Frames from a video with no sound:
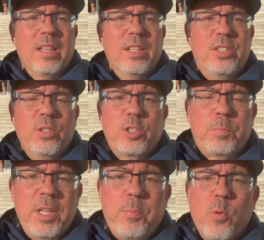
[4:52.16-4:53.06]
The Jewish
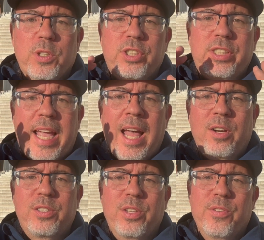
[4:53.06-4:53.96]
people were
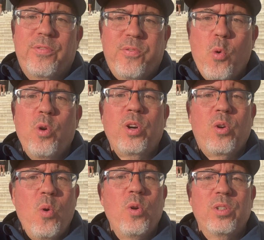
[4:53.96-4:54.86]
scattered to the four
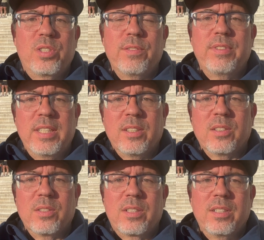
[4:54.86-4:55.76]
corners of the
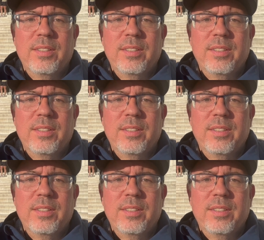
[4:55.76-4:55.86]
earth.